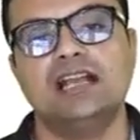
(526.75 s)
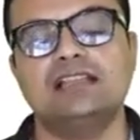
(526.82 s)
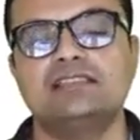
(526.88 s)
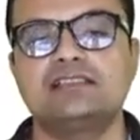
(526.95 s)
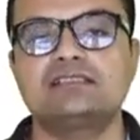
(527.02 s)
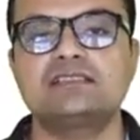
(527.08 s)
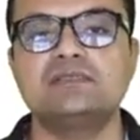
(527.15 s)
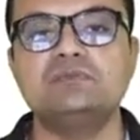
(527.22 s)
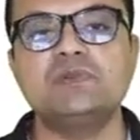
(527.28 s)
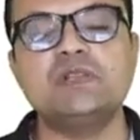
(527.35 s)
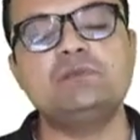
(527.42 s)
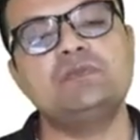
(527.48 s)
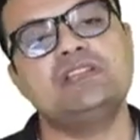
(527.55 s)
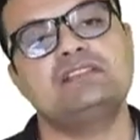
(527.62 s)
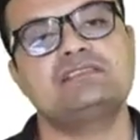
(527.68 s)
And this
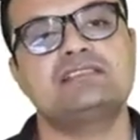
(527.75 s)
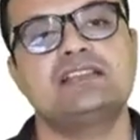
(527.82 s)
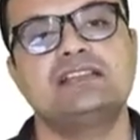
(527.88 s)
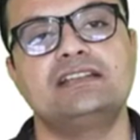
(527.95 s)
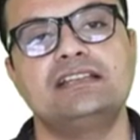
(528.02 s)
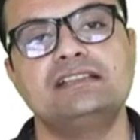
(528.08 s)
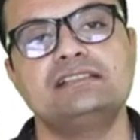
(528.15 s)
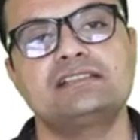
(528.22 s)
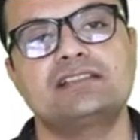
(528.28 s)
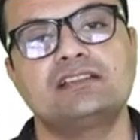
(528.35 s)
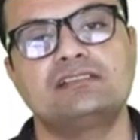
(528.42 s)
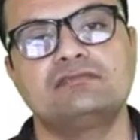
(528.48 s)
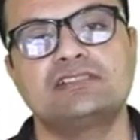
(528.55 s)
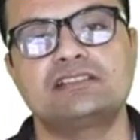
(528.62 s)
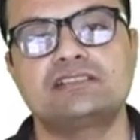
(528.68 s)
simply means that it is
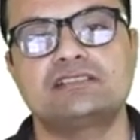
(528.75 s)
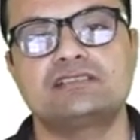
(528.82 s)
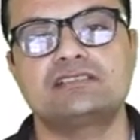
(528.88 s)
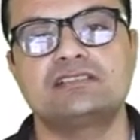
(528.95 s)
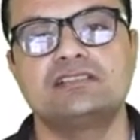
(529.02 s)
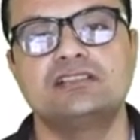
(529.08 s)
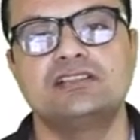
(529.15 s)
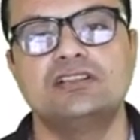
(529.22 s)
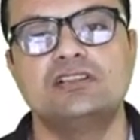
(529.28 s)
convergence.